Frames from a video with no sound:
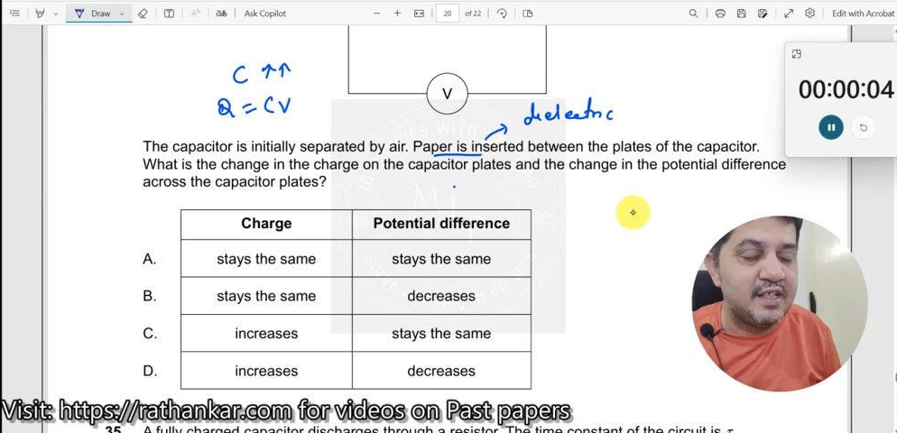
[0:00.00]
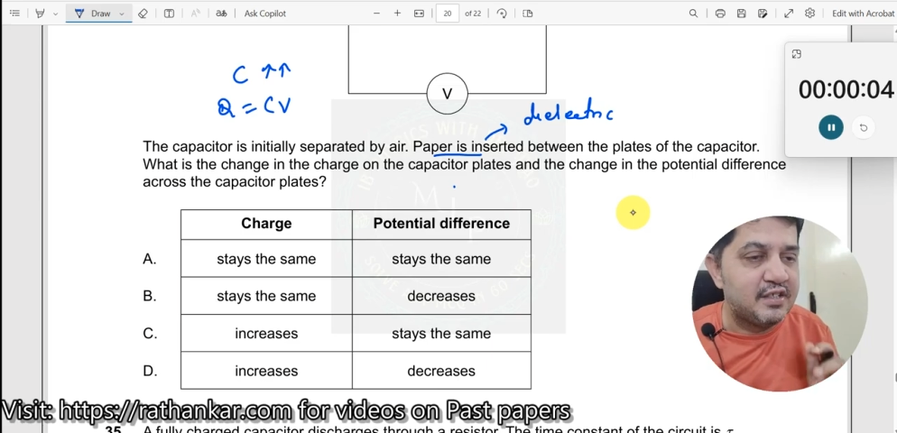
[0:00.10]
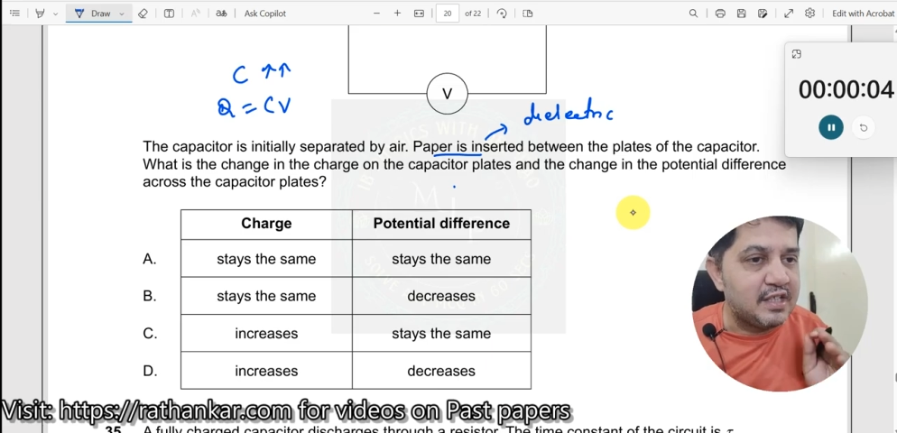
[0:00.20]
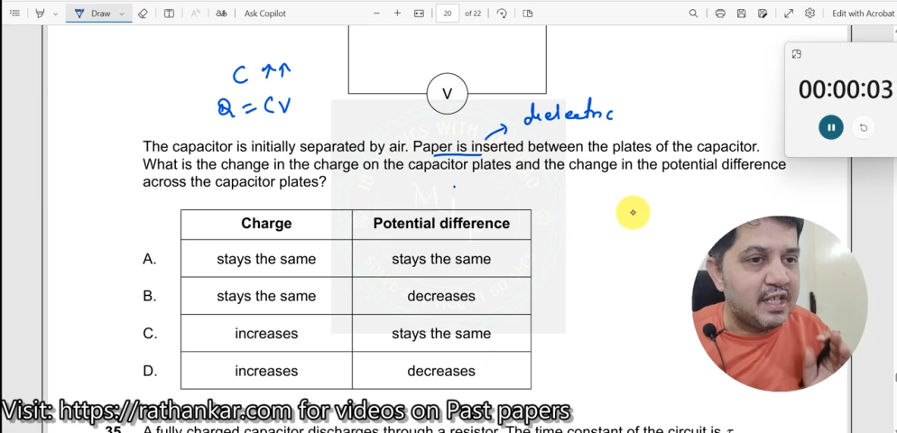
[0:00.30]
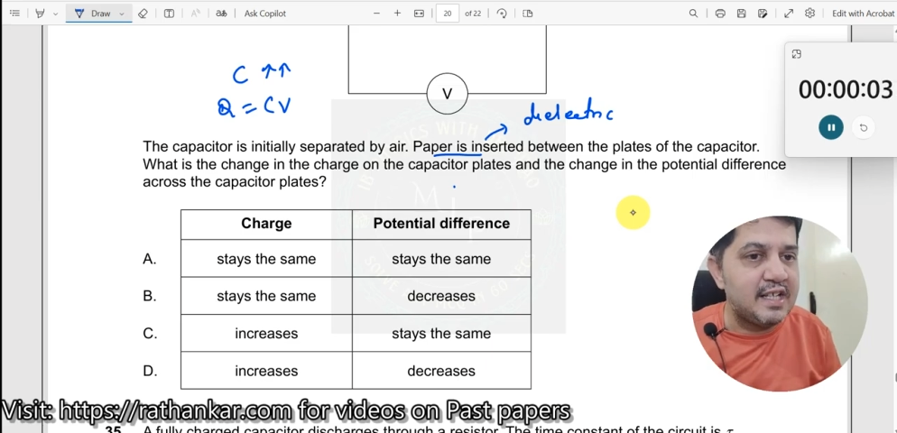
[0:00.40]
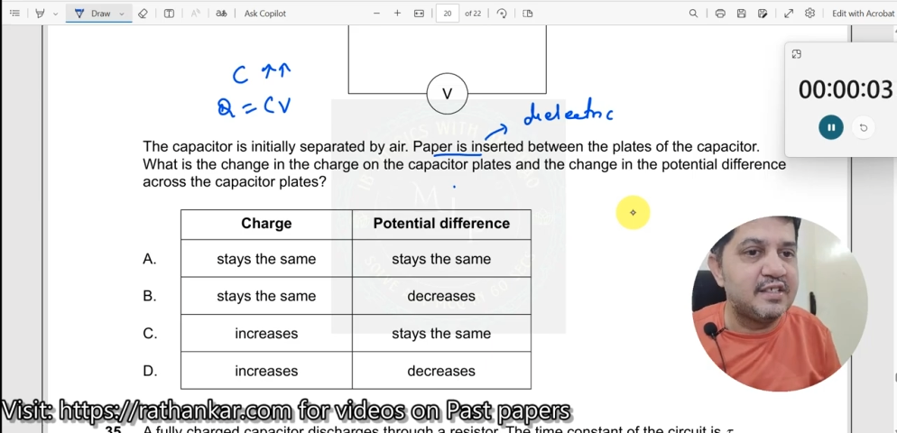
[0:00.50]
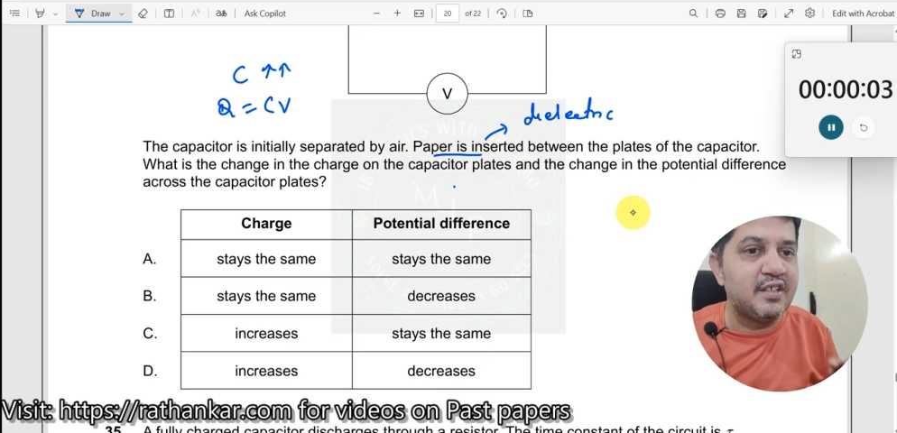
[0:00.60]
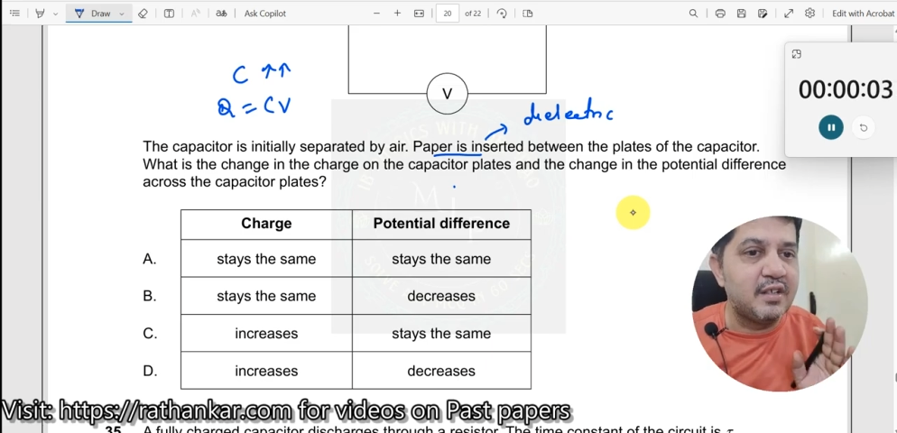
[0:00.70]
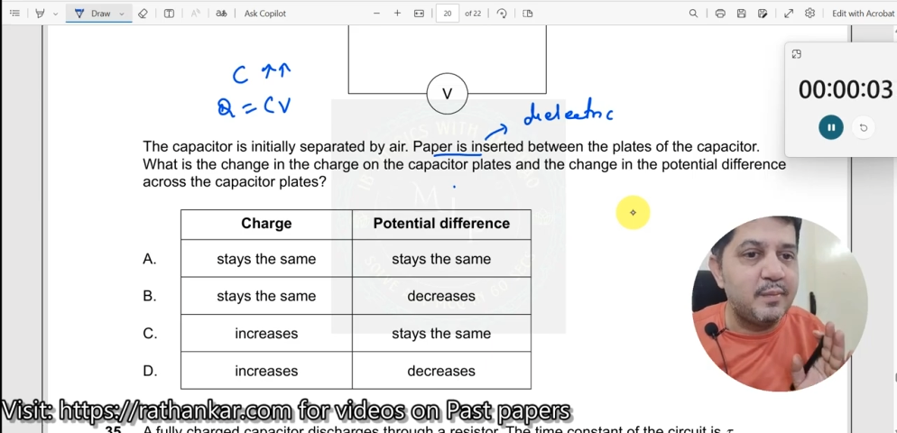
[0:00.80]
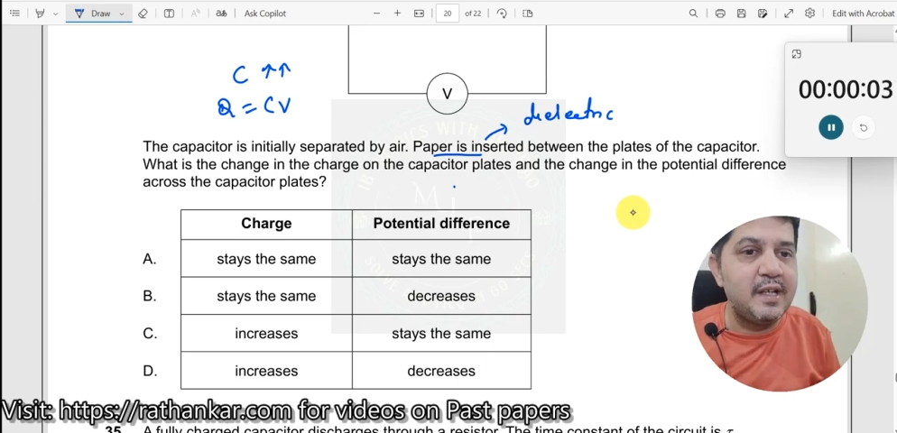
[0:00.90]
Charge
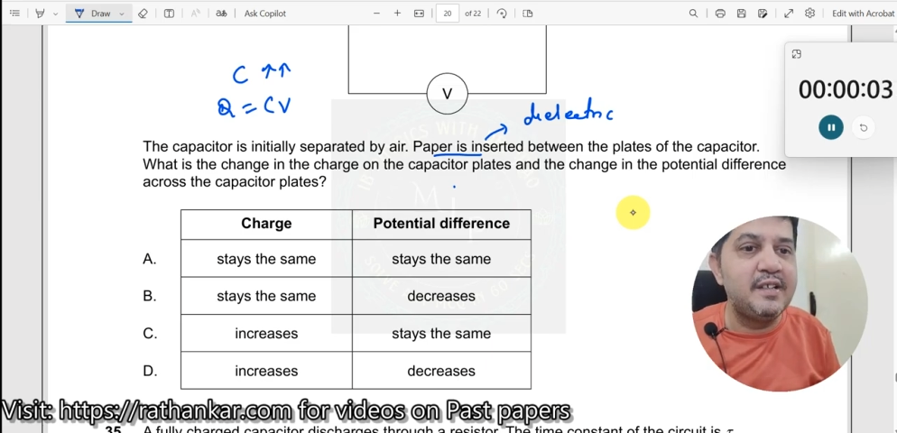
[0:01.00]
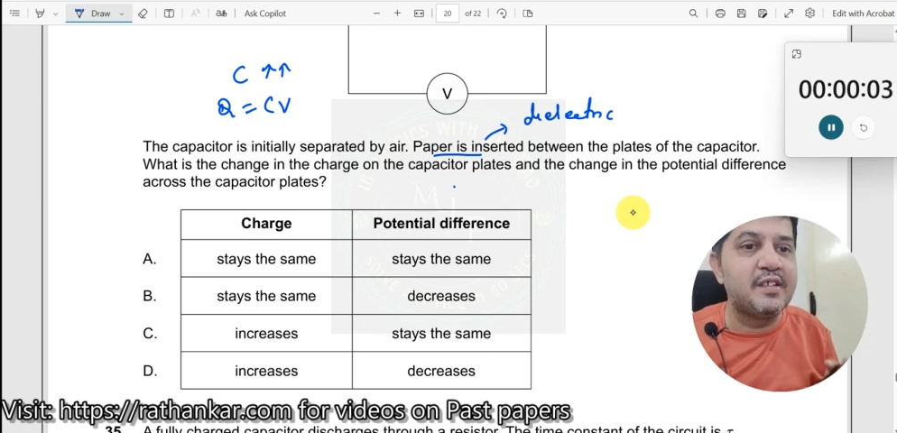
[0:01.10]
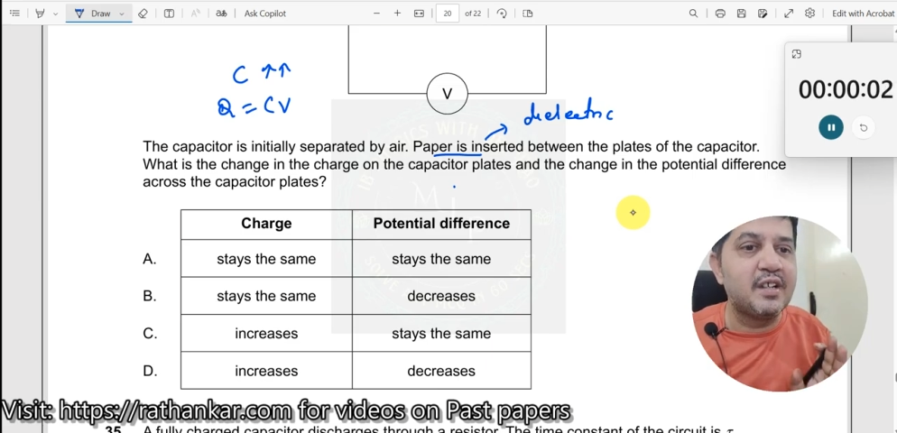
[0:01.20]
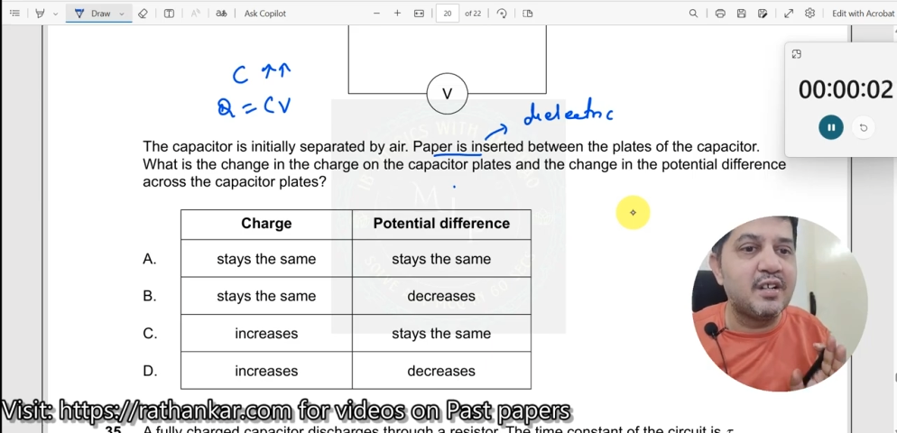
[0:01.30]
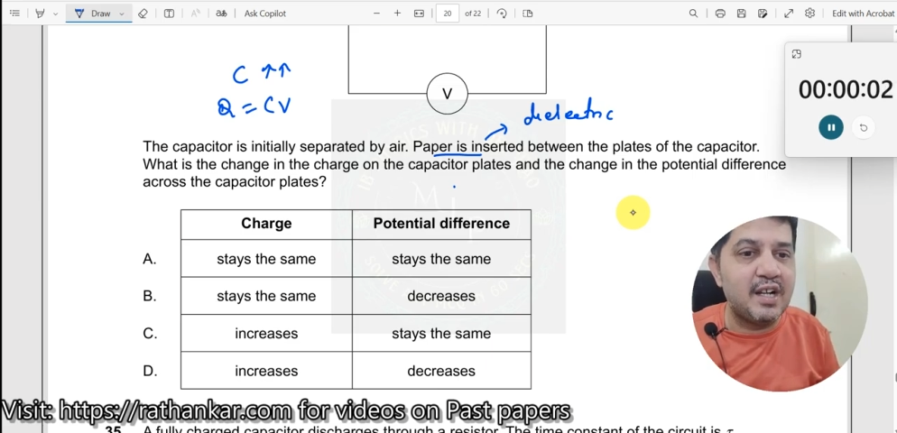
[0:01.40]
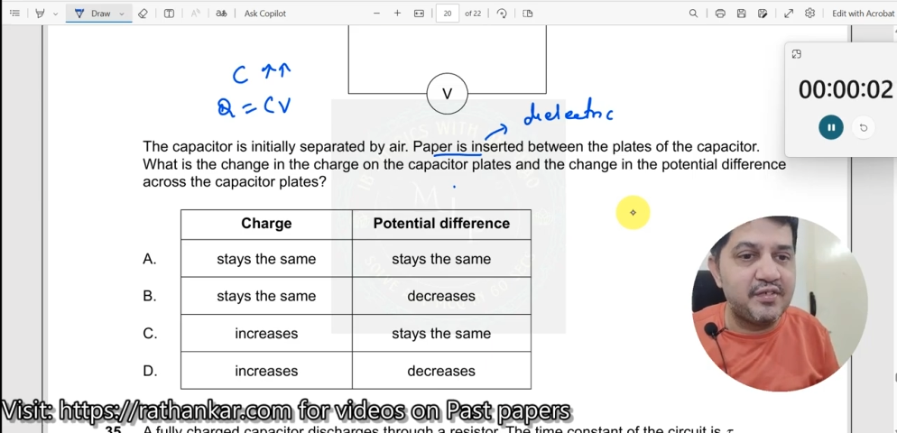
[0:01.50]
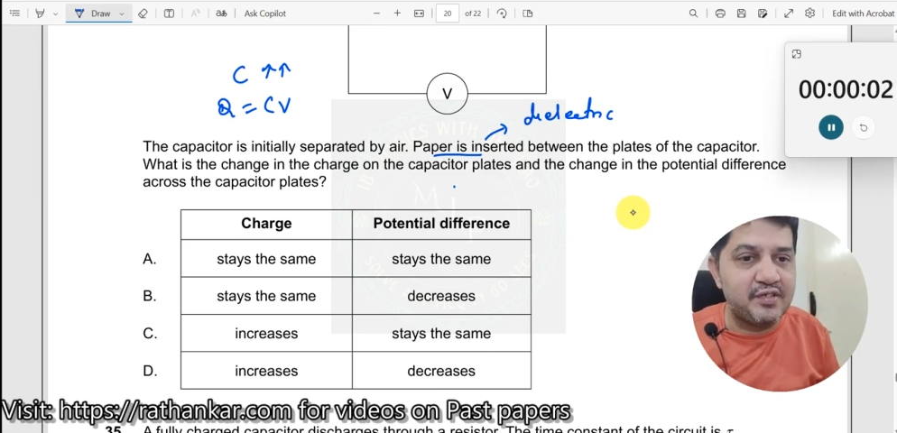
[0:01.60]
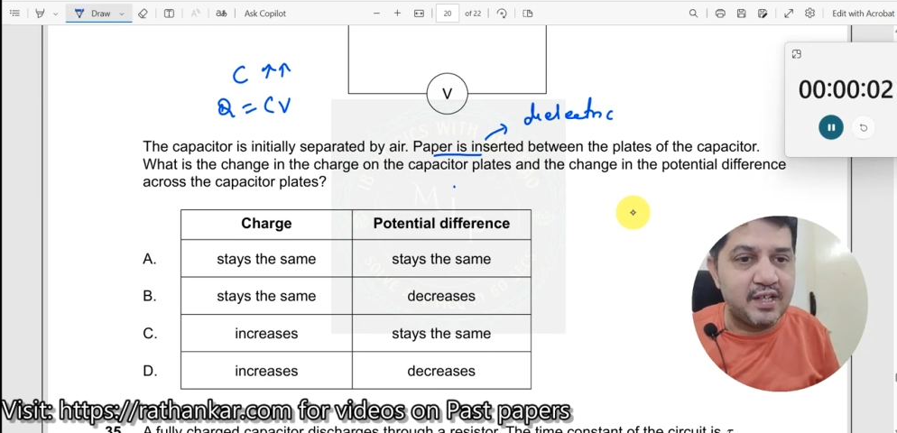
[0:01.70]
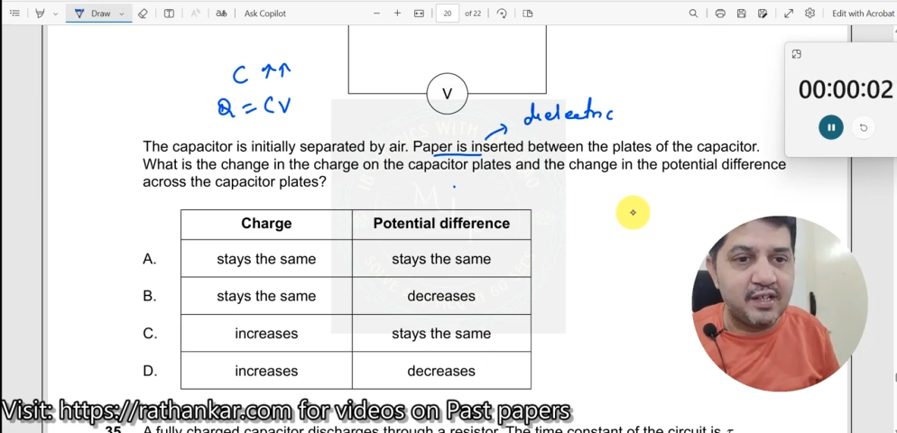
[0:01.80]
remains a constant.